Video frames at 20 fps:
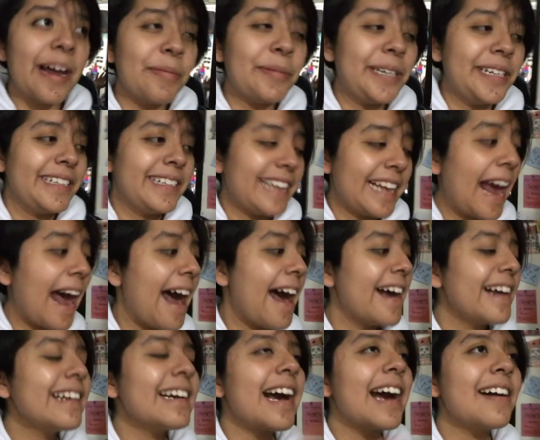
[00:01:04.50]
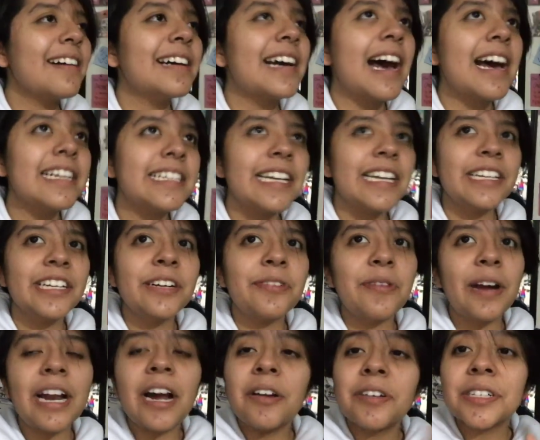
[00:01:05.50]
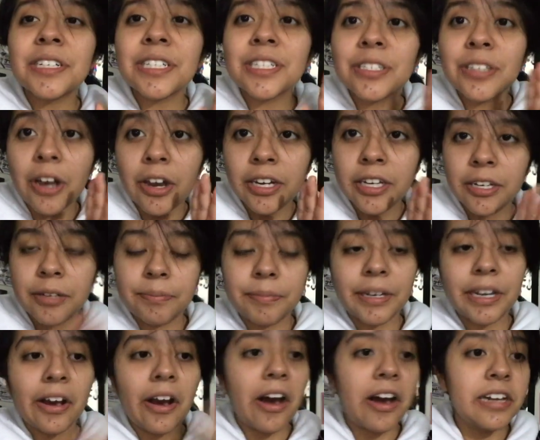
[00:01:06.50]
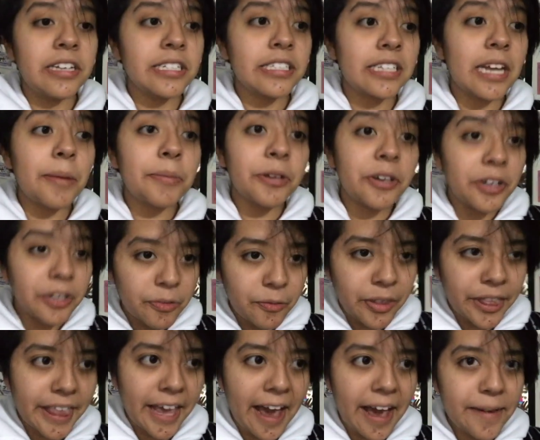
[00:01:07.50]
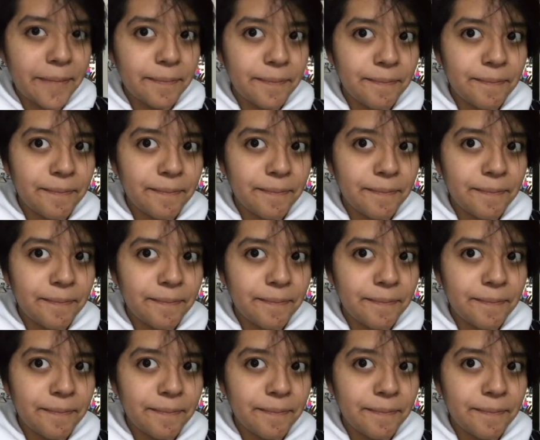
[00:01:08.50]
after that, I, I said you know what, I'll just stalk you because I'm good with that.